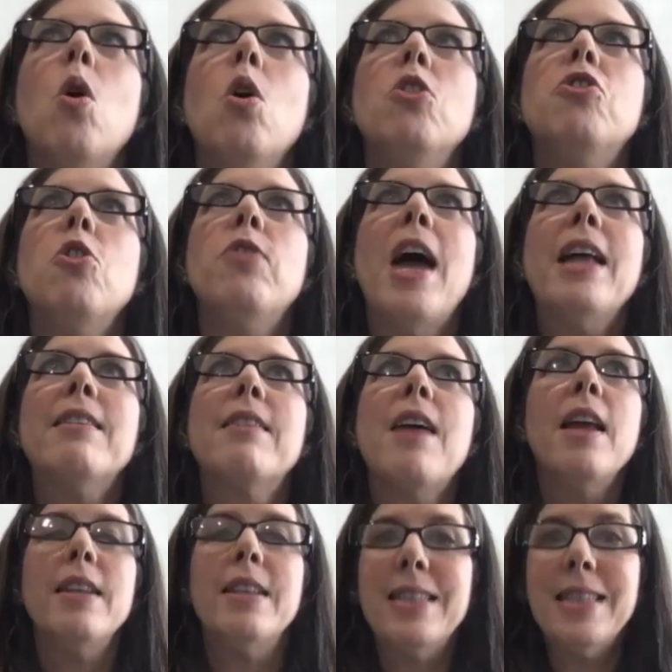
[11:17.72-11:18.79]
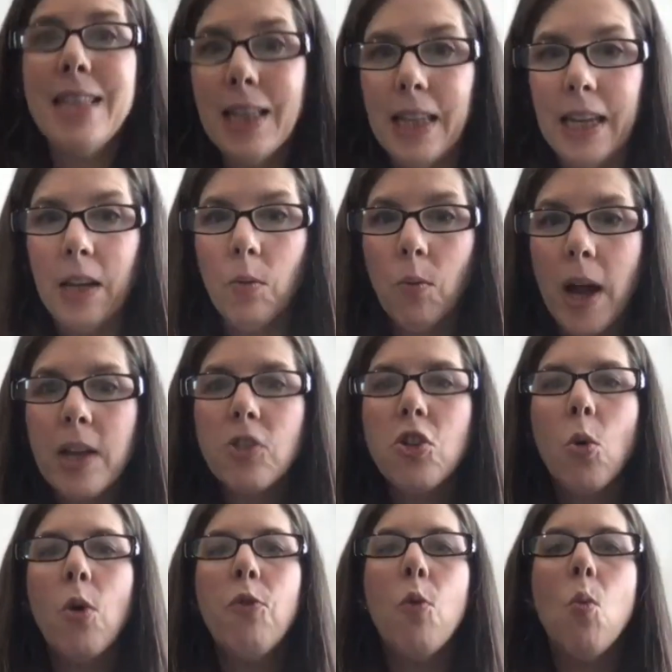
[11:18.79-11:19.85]
So that's kind of silly, right?
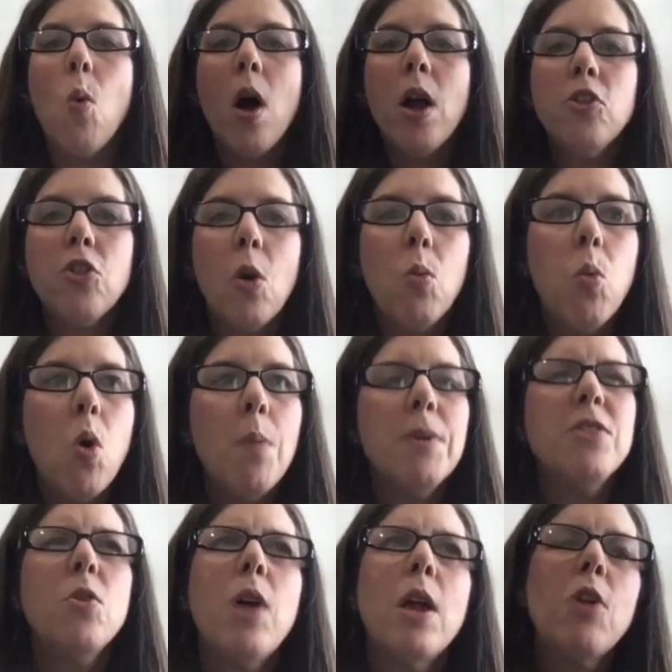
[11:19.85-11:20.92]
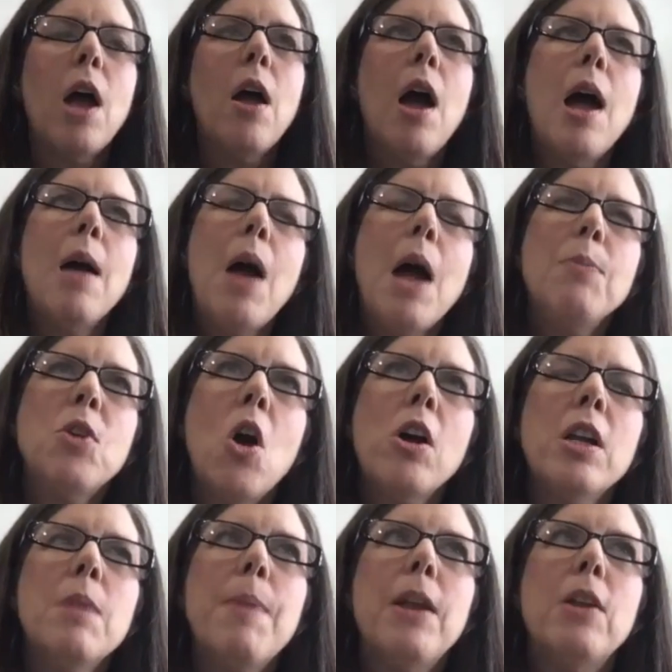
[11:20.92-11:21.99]
So if once a woman, I'm
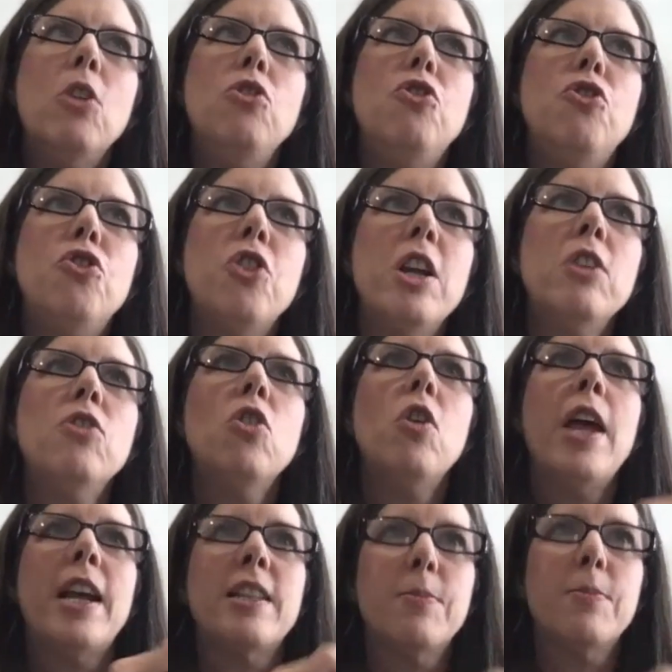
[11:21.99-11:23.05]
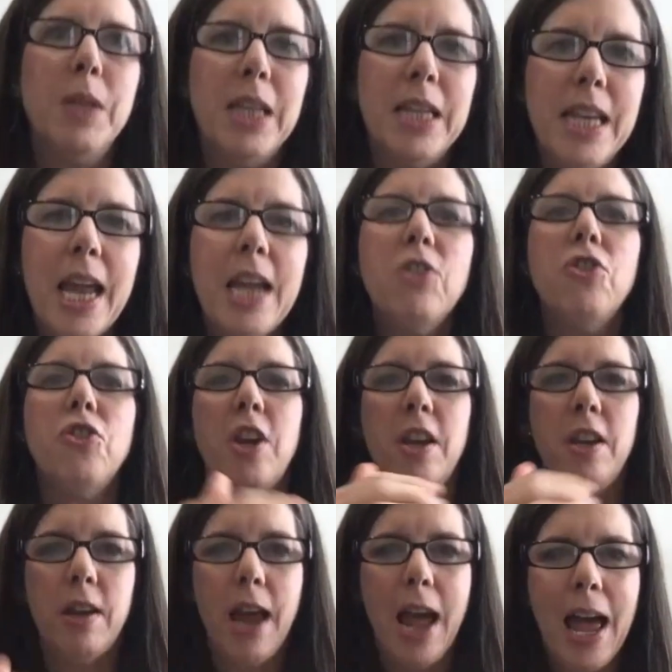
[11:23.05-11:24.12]
talking about a gentle
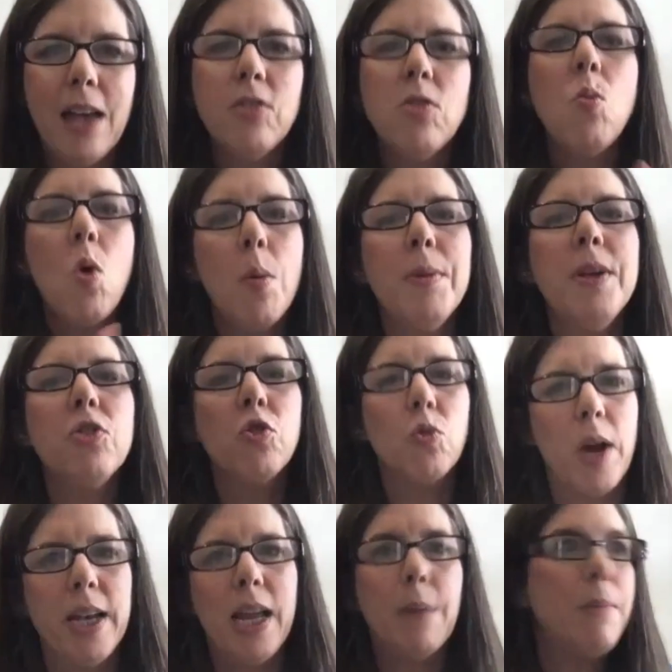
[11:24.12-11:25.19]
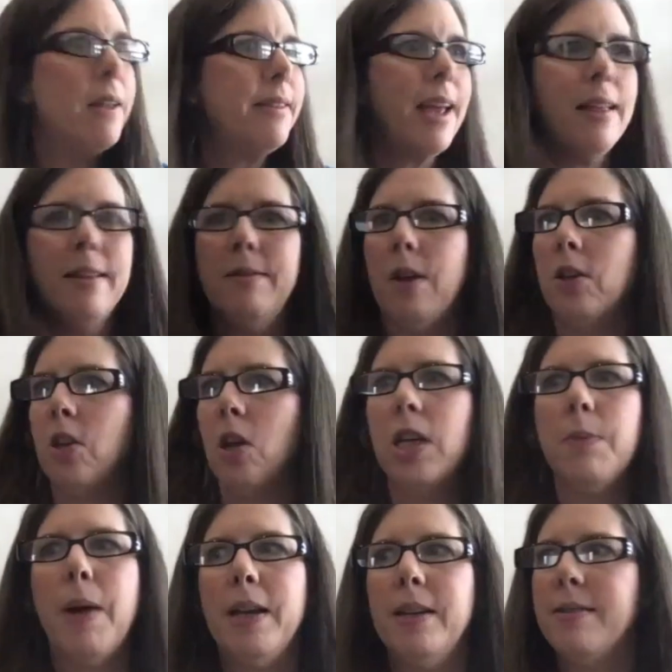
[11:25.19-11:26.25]
explanation as a woman is ready. I'm not telling
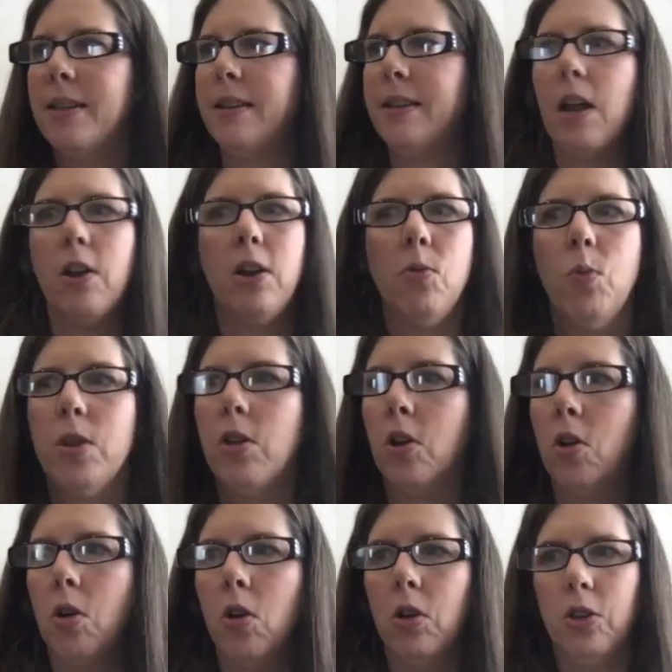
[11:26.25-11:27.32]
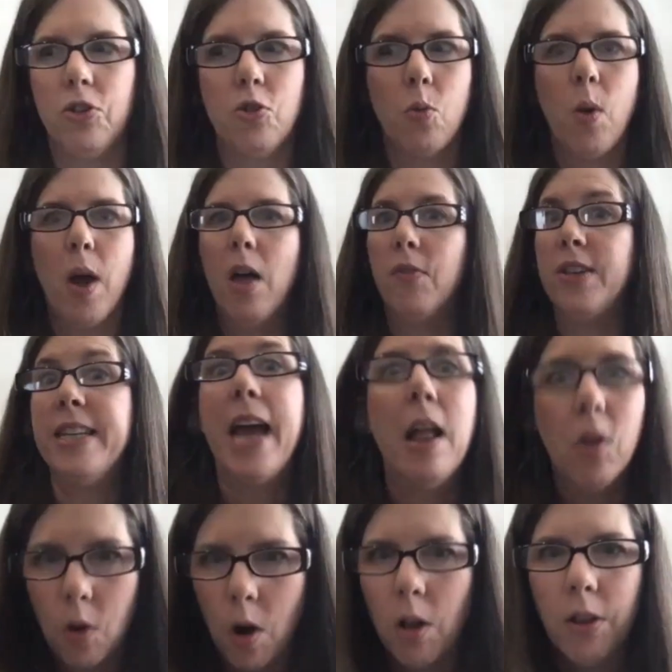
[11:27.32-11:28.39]
anybody to sit down when the girl is 12 and
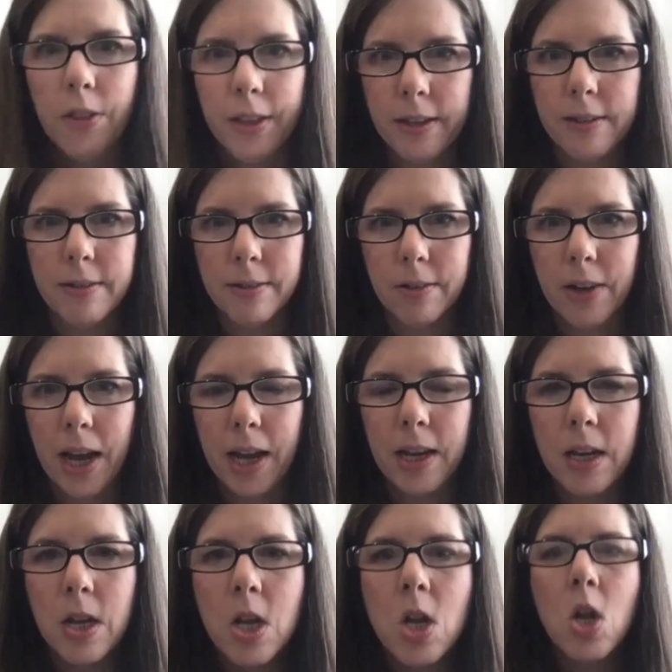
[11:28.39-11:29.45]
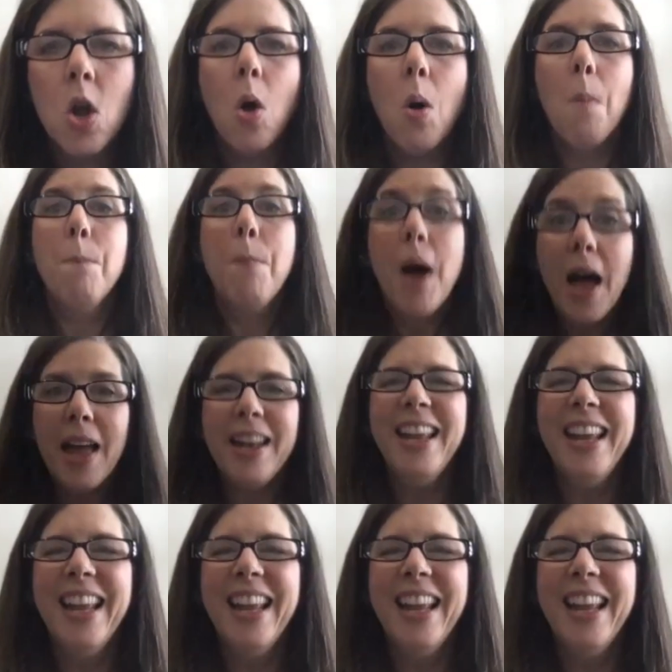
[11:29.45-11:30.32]
tell her all of this, okay? But